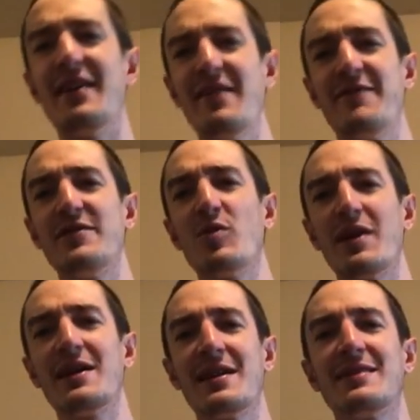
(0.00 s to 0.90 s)
if you are
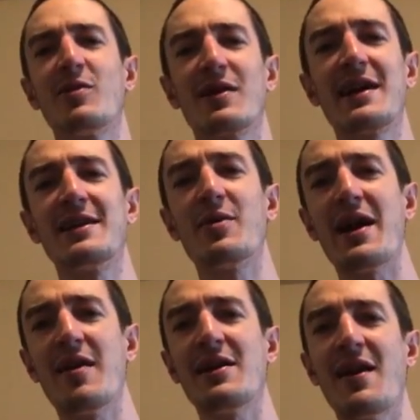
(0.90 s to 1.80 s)
in the Orlando
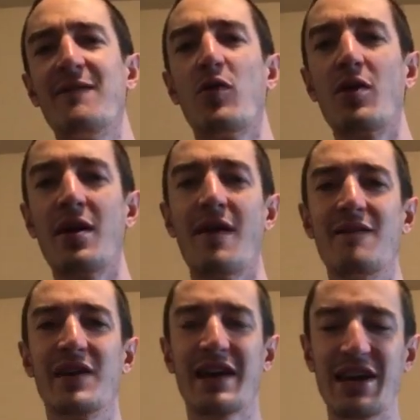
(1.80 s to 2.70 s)
area for
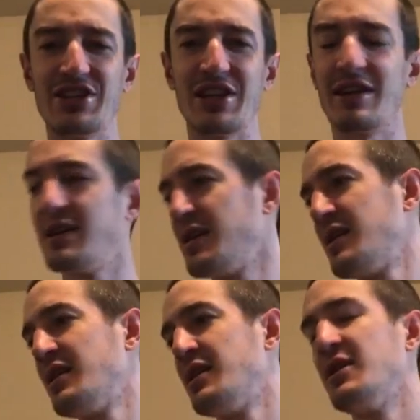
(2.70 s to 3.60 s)
vacation,
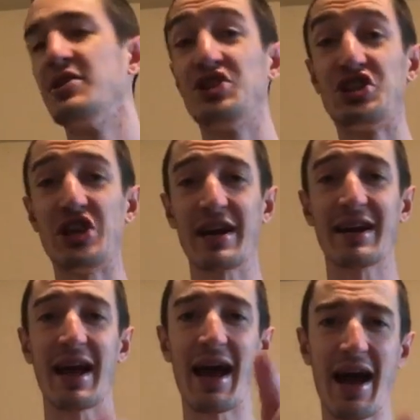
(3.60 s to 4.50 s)

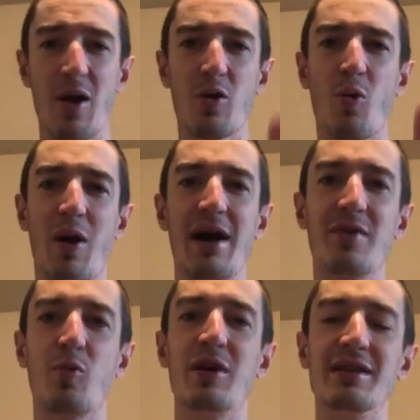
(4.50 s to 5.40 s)
check out
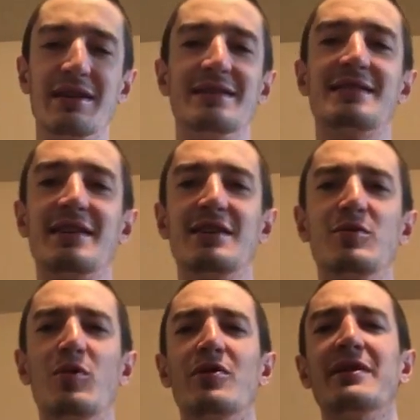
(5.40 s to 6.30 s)
Wild Willy's.
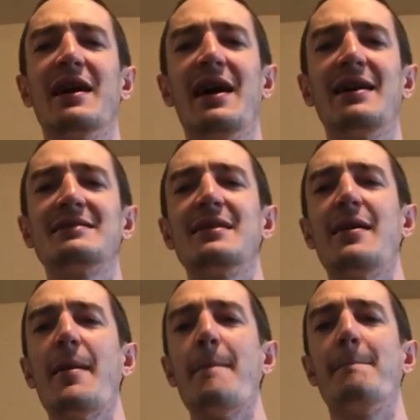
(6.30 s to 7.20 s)
You will not
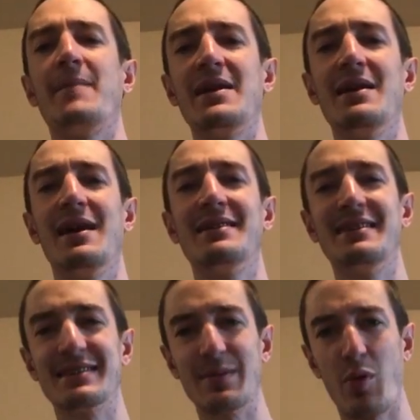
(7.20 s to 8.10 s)
be
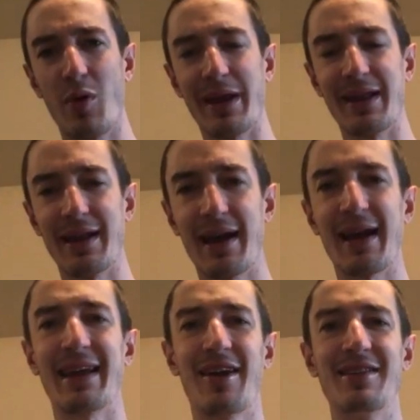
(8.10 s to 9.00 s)
disappointed,
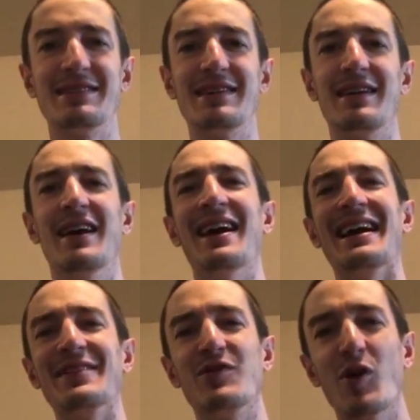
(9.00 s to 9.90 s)
I guarantee it.
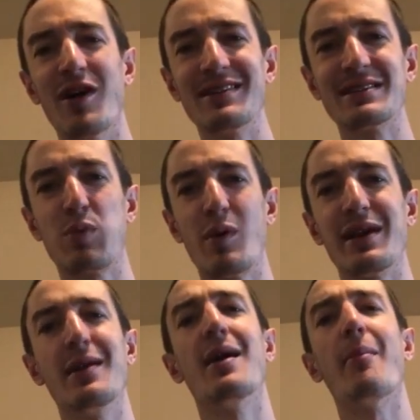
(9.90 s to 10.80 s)
And if you are
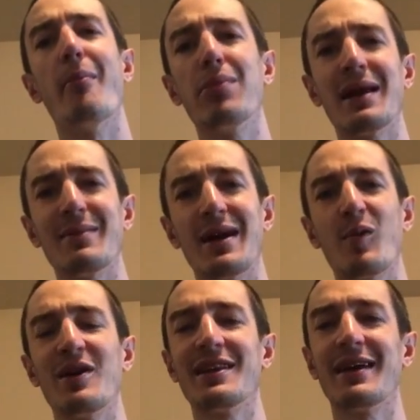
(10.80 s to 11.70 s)
disappointed, blame it on
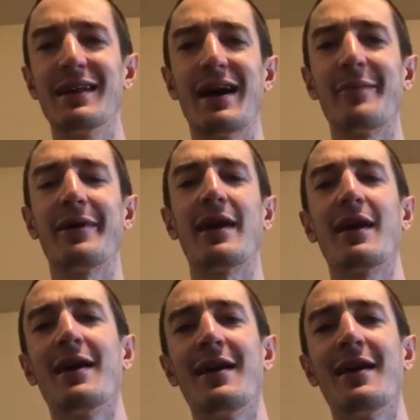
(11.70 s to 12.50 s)
Willy, not me.